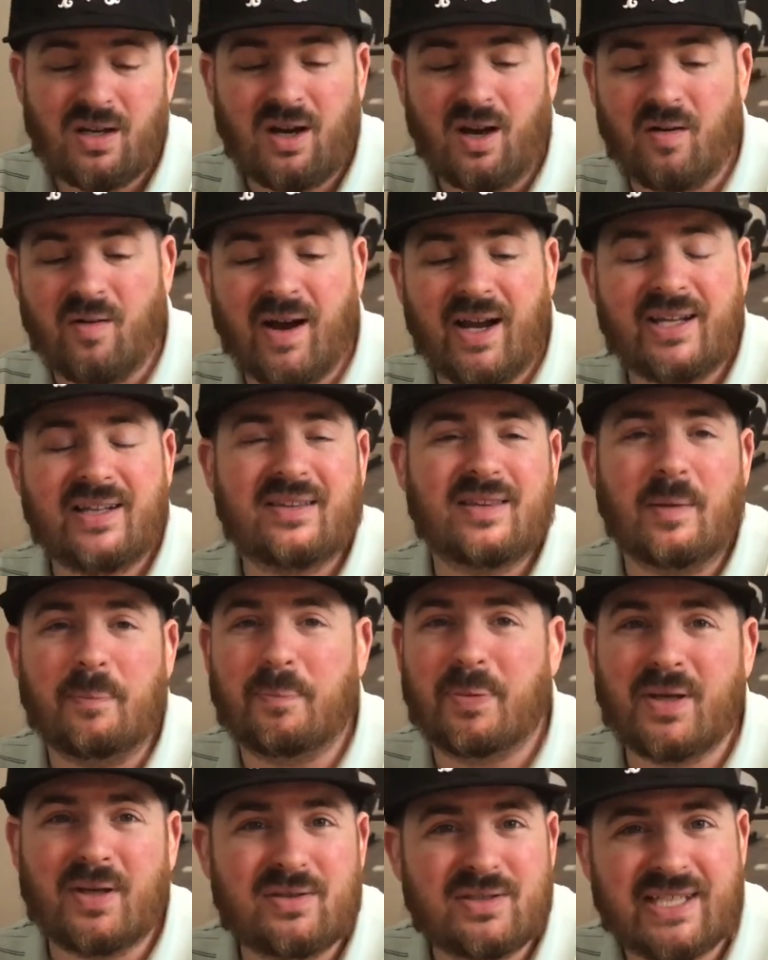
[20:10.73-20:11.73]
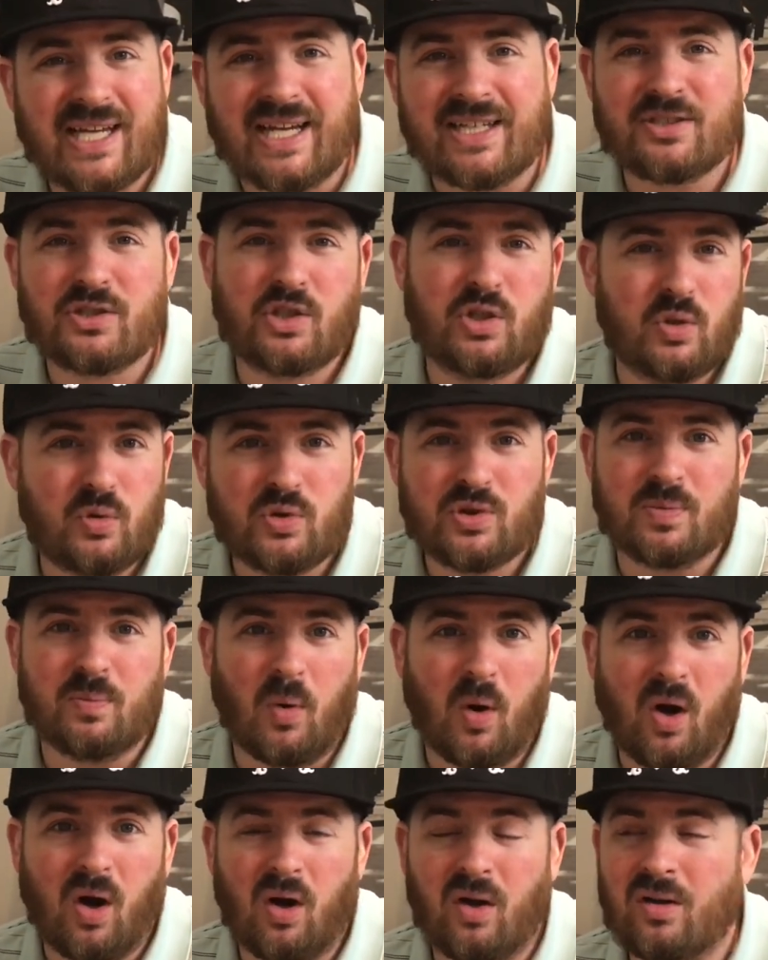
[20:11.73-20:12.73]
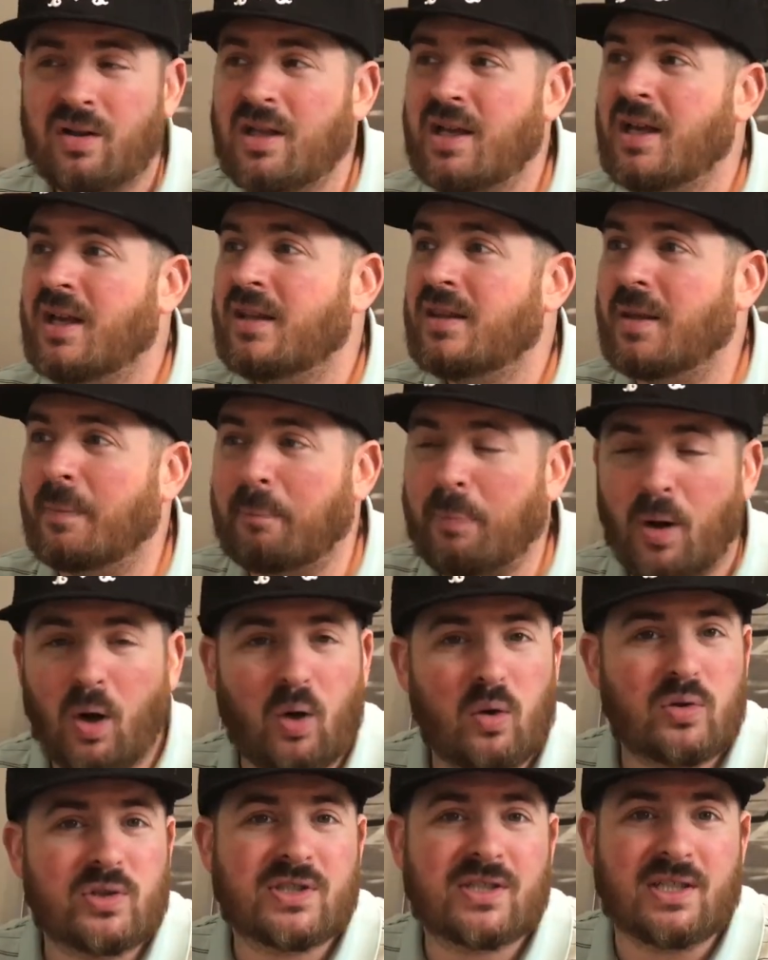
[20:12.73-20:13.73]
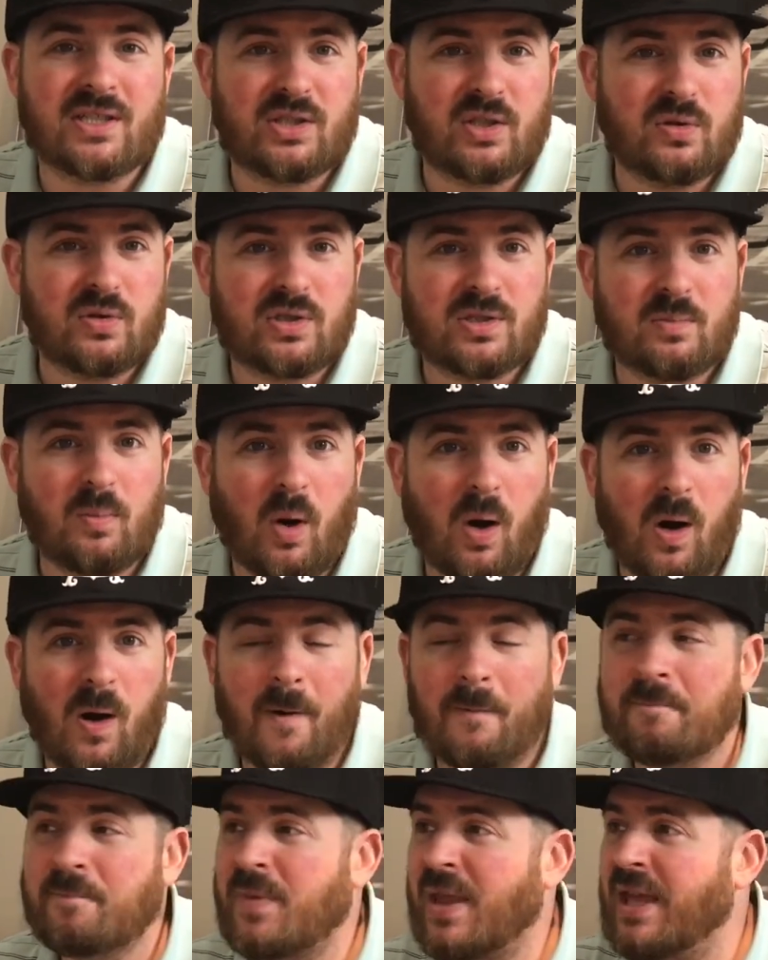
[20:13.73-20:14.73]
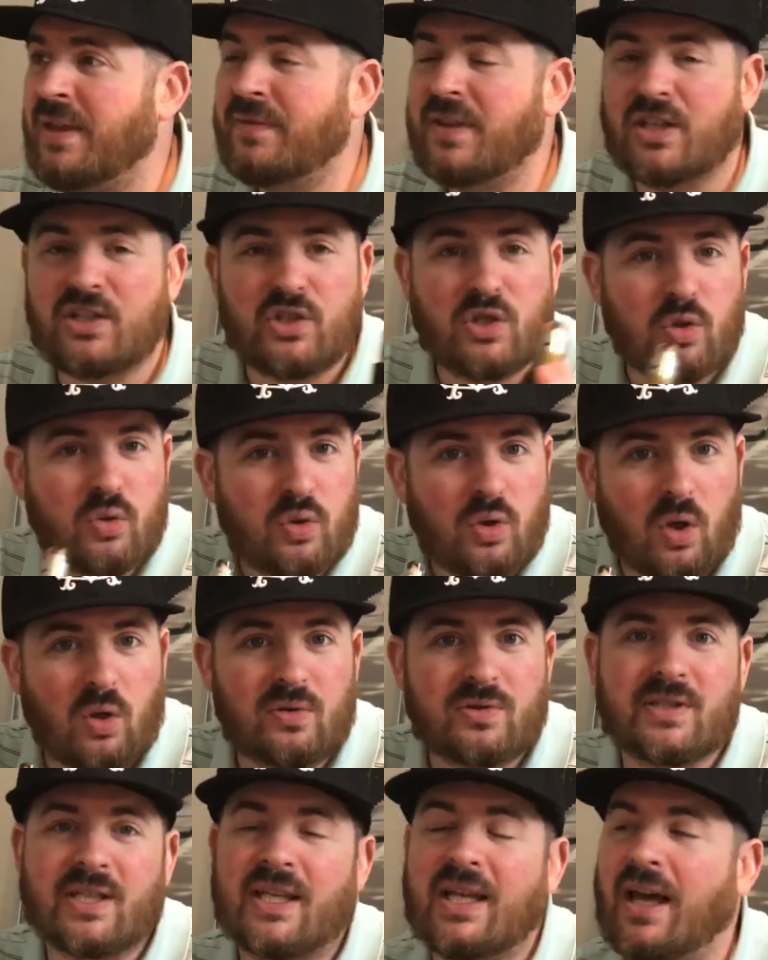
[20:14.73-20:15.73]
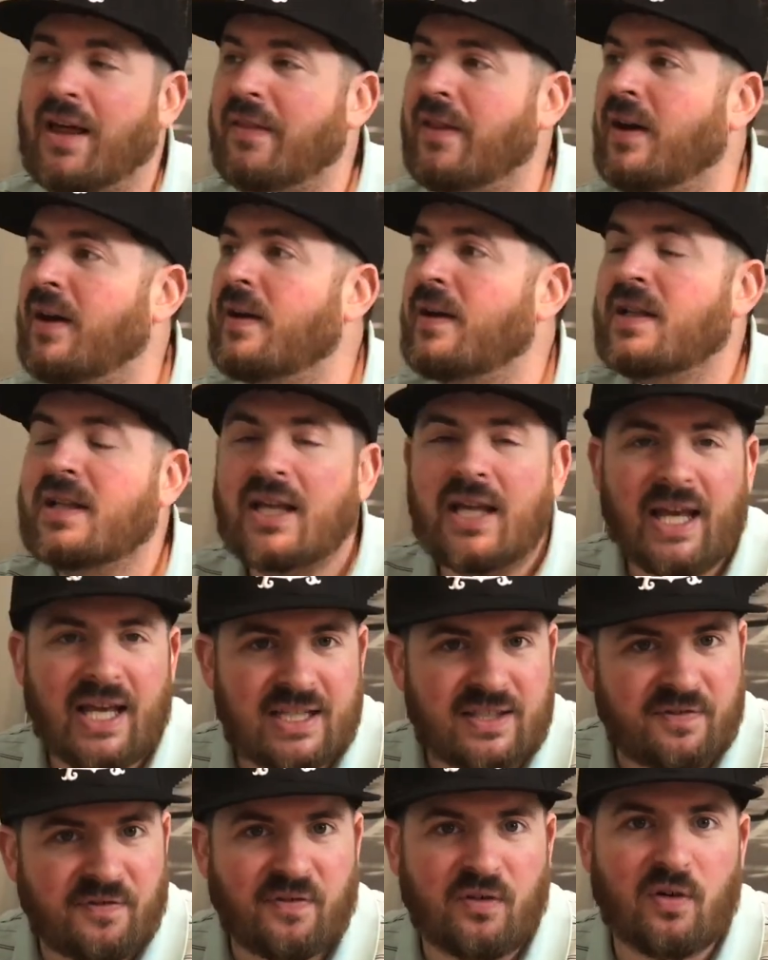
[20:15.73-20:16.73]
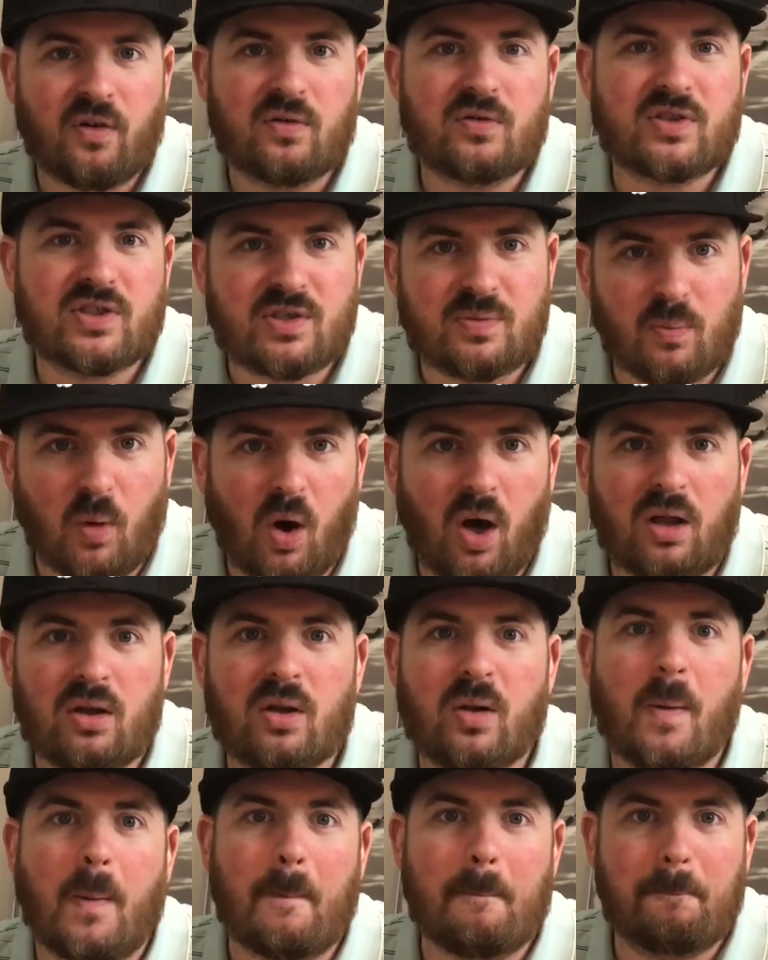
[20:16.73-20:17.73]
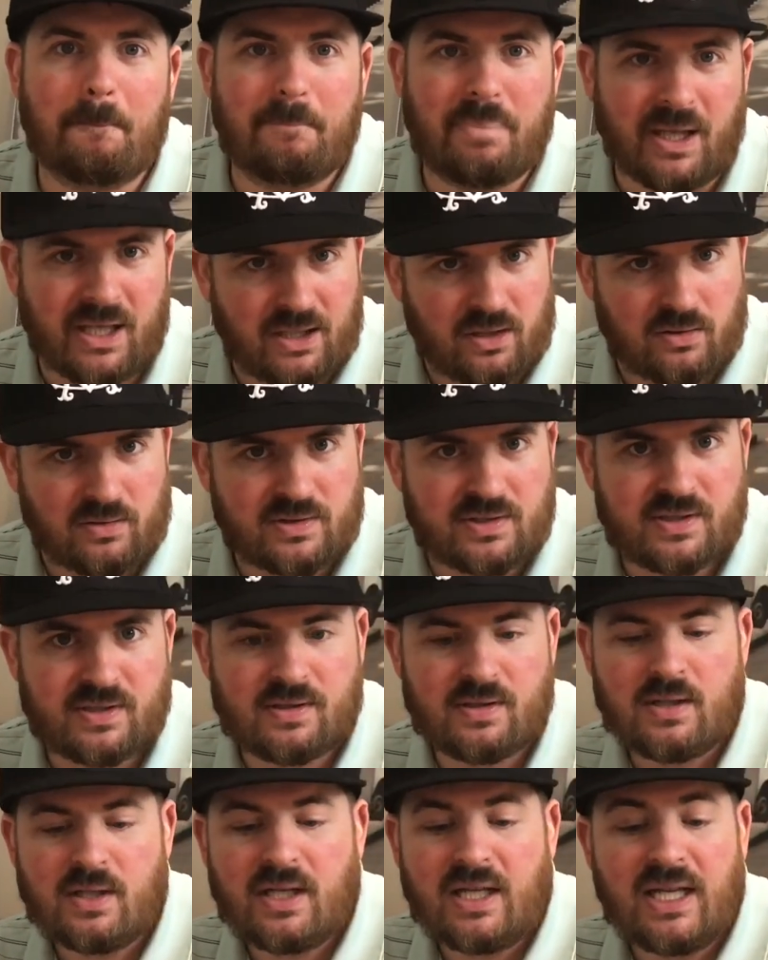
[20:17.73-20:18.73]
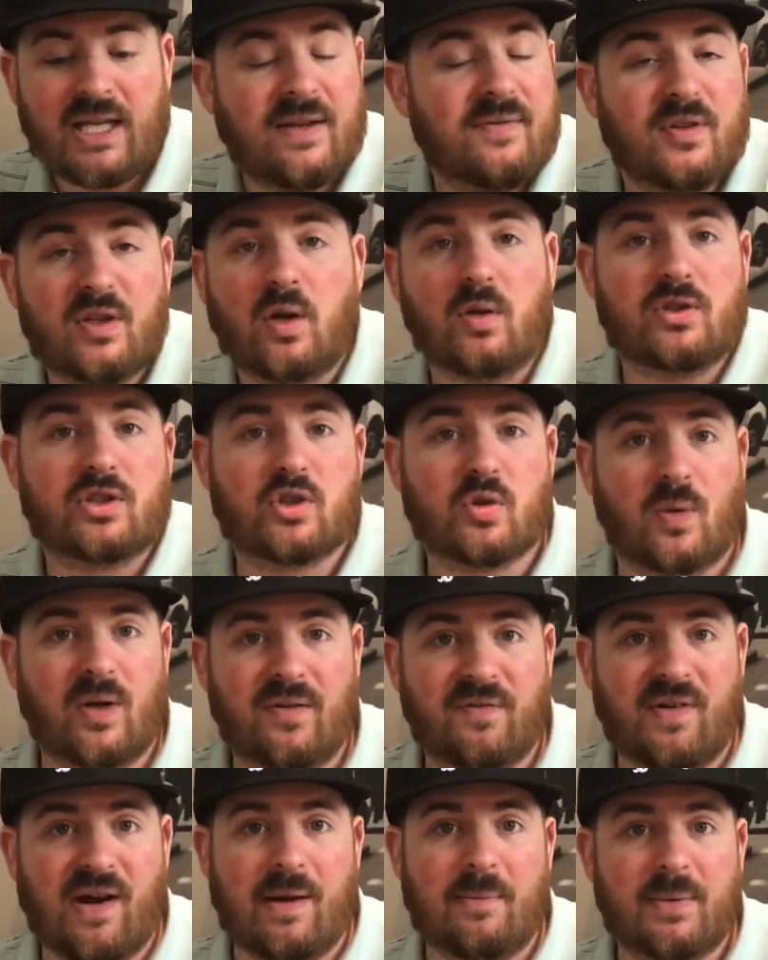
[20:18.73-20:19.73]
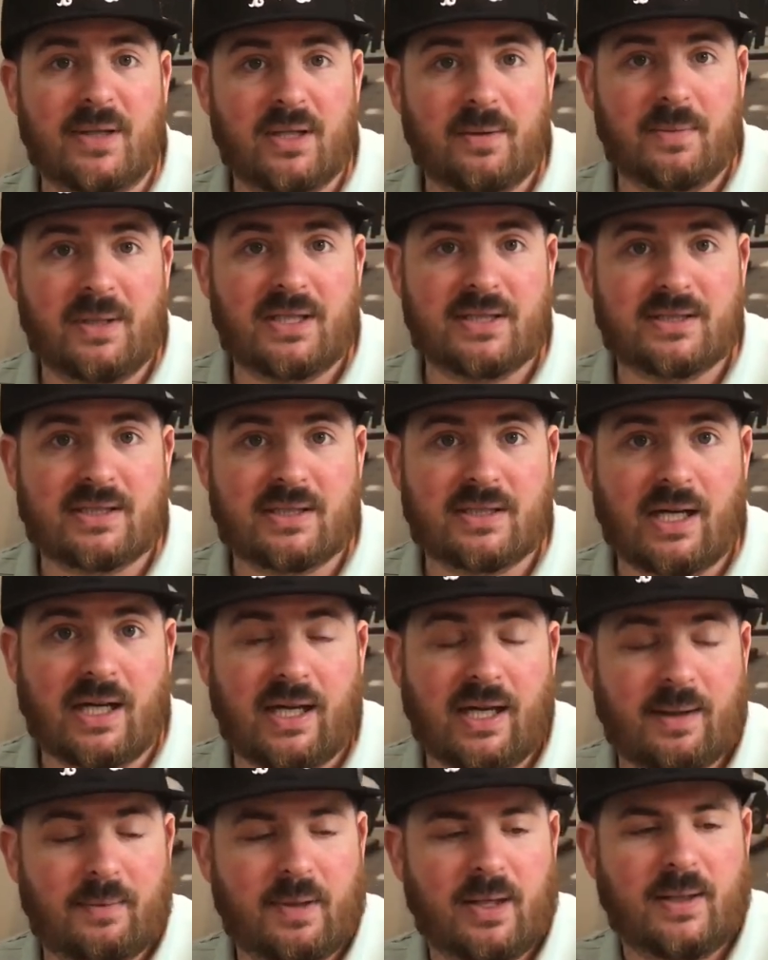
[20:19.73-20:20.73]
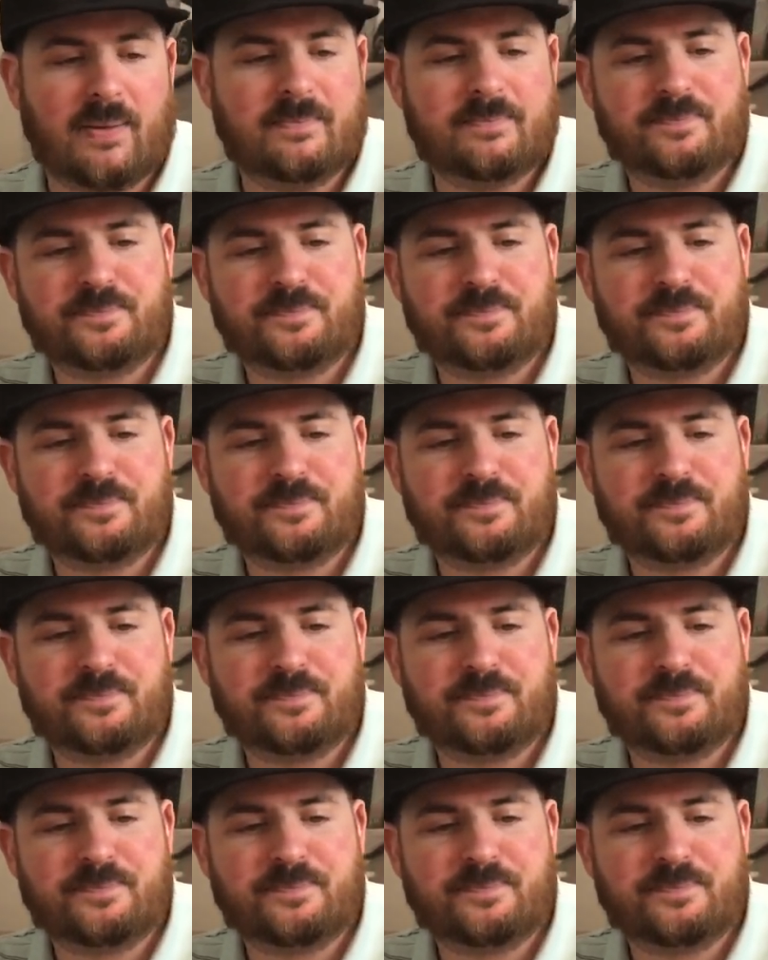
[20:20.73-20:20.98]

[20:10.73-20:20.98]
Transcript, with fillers: All right, the build deck's too small, the posts are too small, they're too close together. It's for smaller builds, even though it's 25 millimeters in diameter.